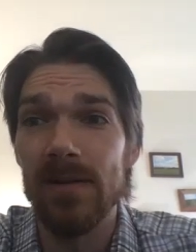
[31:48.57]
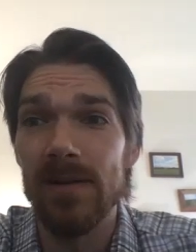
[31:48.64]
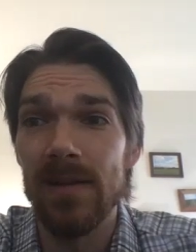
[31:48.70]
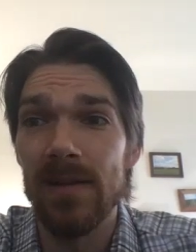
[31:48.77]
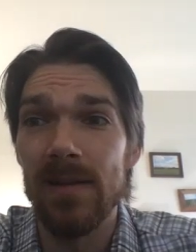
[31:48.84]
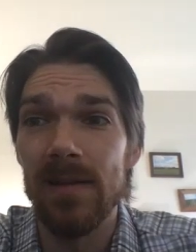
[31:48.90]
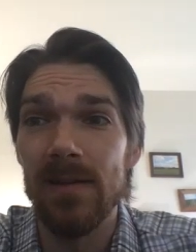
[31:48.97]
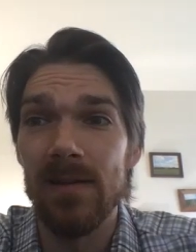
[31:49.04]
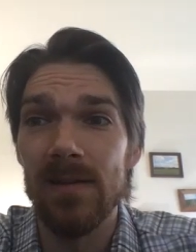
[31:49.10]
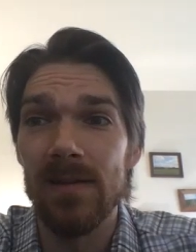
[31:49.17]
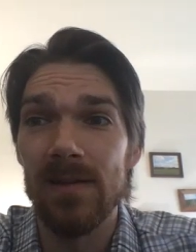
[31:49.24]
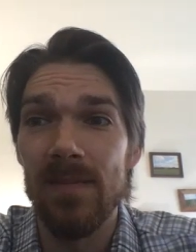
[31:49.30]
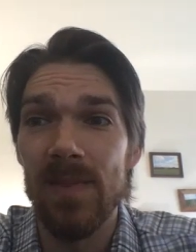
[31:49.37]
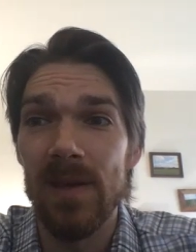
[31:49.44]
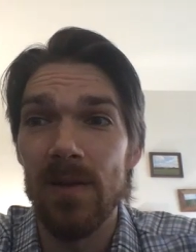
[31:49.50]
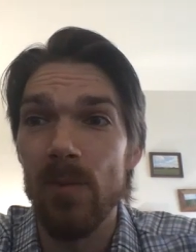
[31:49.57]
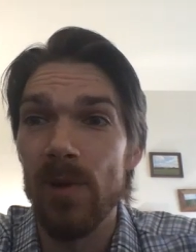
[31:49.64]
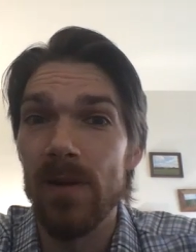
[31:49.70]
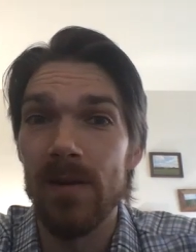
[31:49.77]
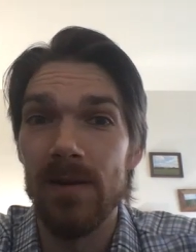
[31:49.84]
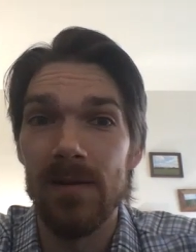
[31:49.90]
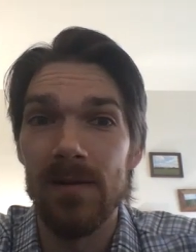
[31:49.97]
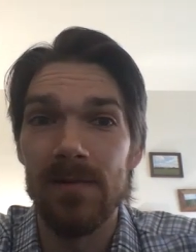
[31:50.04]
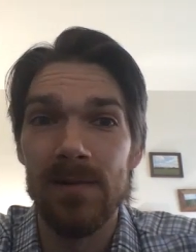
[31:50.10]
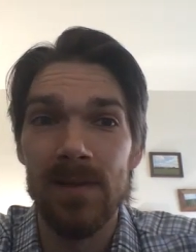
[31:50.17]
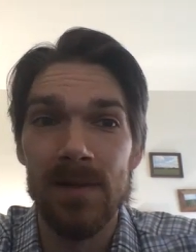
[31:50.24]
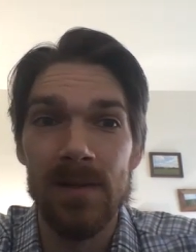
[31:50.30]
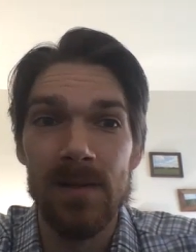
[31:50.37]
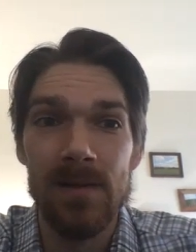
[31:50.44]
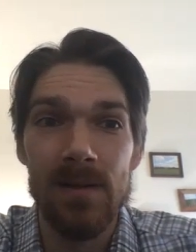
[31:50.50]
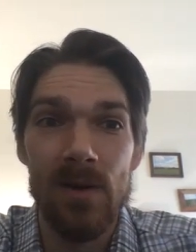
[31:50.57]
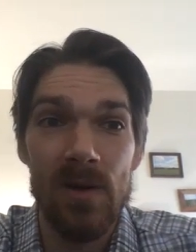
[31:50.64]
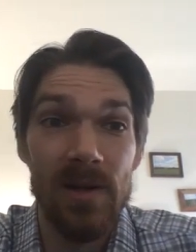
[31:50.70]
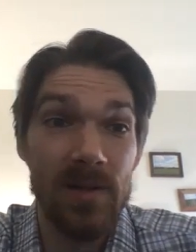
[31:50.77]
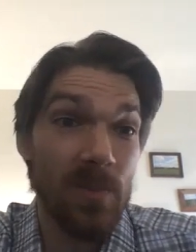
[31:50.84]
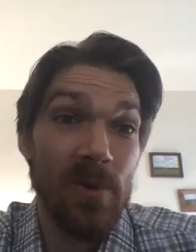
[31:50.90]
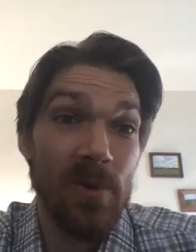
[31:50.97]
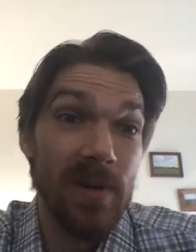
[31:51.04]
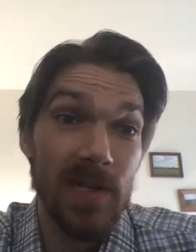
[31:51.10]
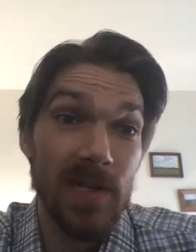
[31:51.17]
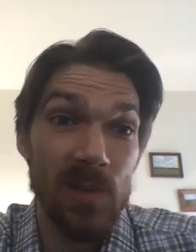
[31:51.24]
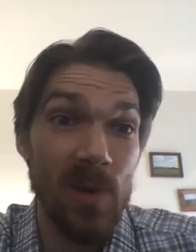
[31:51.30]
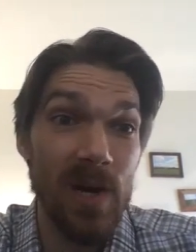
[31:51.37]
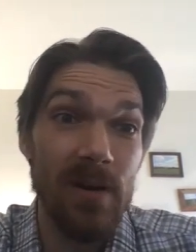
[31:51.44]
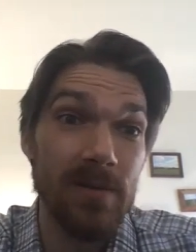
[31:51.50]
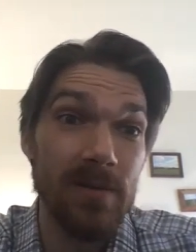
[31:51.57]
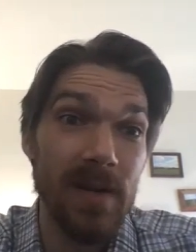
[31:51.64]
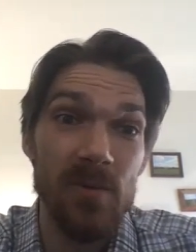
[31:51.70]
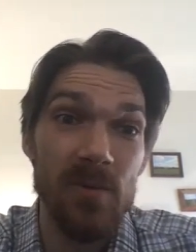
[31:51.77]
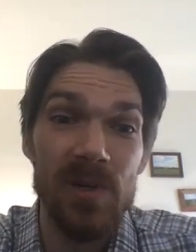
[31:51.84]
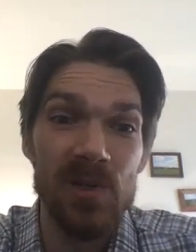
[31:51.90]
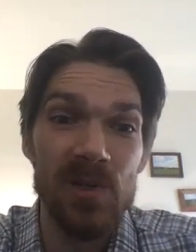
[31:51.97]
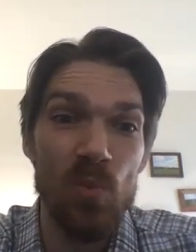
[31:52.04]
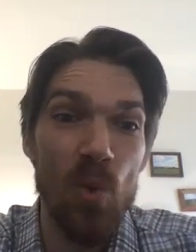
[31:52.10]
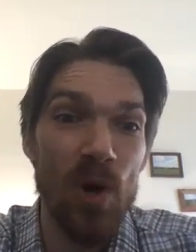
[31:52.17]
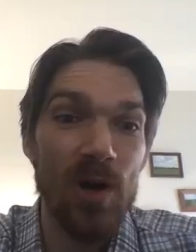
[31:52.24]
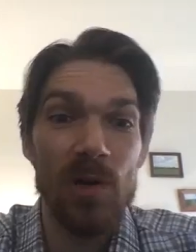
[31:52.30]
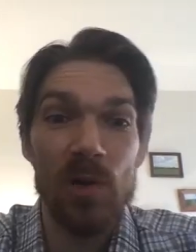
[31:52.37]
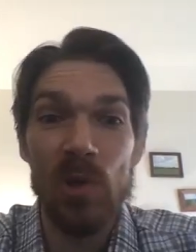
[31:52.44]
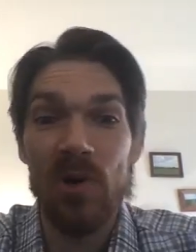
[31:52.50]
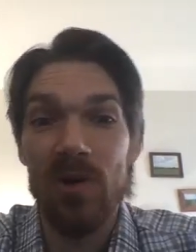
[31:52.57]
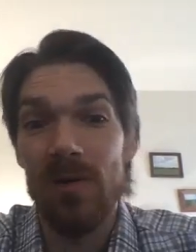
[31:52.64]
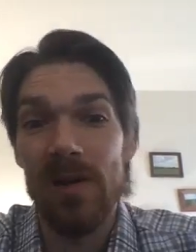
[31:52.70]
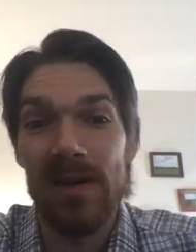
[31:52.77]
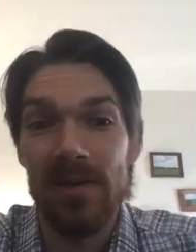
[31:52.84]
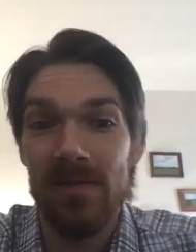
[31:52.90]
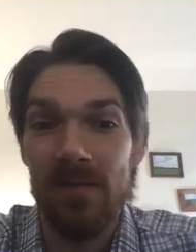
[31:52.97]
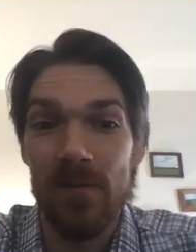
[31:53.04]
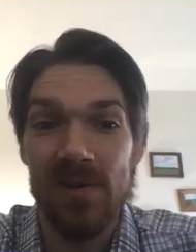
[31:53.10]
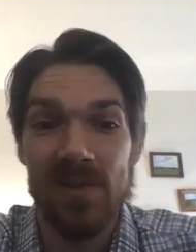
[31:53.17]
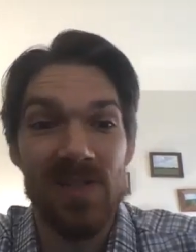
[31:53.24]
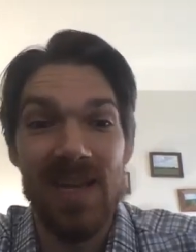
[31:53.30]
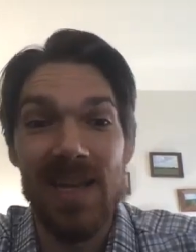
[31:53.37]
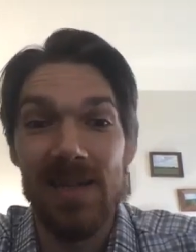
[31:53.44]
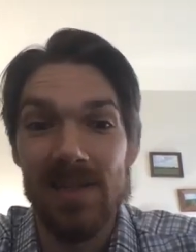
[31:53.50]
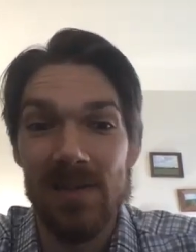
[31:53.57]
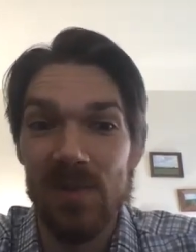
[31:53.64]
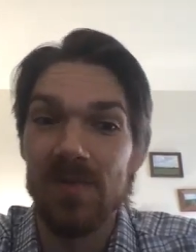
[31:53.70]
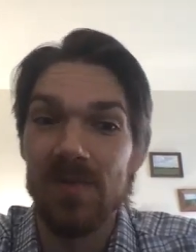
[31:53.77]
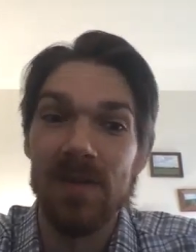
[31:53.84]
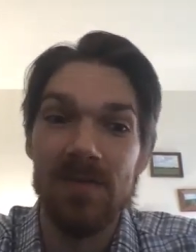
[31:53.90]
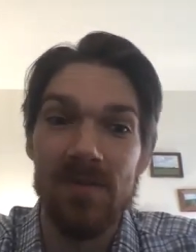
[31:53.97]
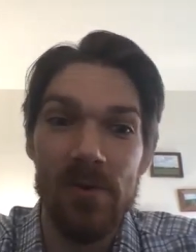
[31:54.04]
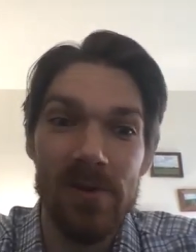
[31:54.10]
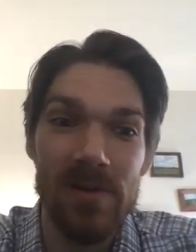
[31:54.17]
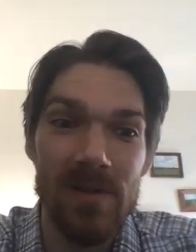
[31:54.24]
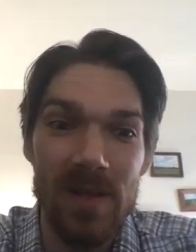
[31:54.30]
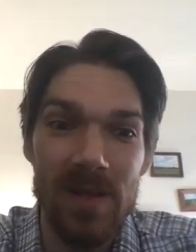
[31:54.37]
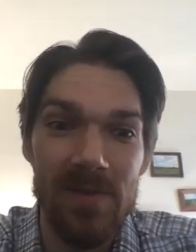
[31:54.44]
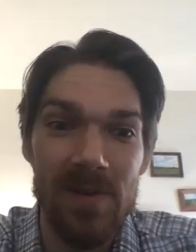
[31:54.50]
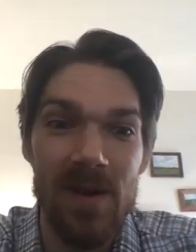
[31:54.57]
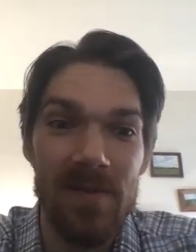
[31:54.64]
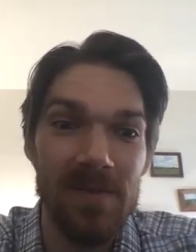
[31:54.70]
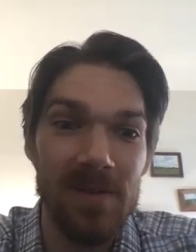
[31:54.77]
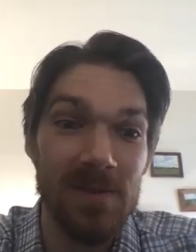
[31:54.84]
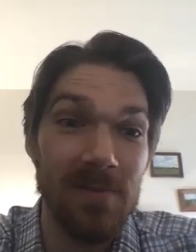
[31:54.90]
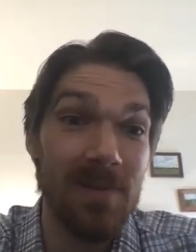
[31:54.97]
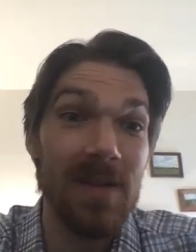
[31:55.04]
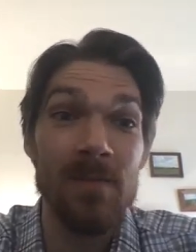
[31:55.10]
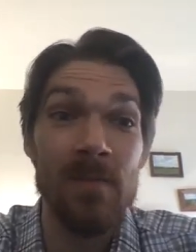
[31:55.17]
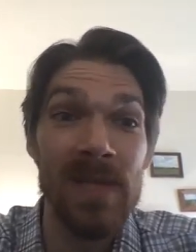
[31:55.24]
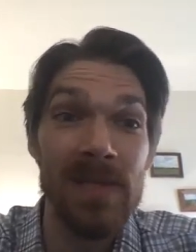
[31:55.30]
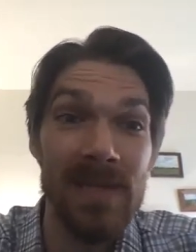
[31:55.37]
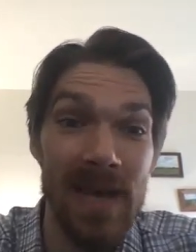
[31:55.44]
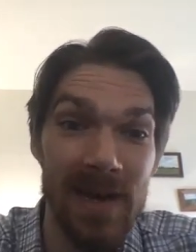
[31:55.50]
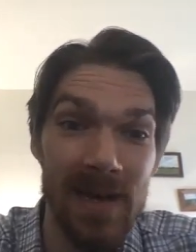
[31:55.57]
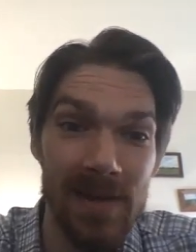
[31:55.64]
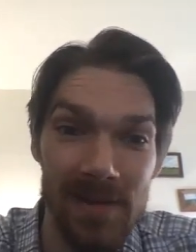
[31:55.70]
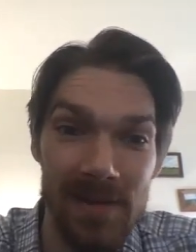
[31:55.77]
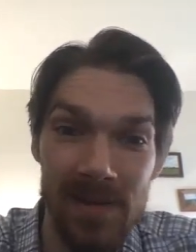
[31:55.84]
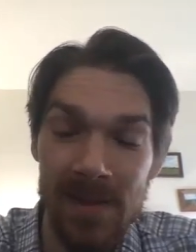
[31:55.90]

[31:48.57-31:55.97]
And I think it's something we're exploring as well, right? What does work look like for Stance moving forward? We have an office right in Midtown.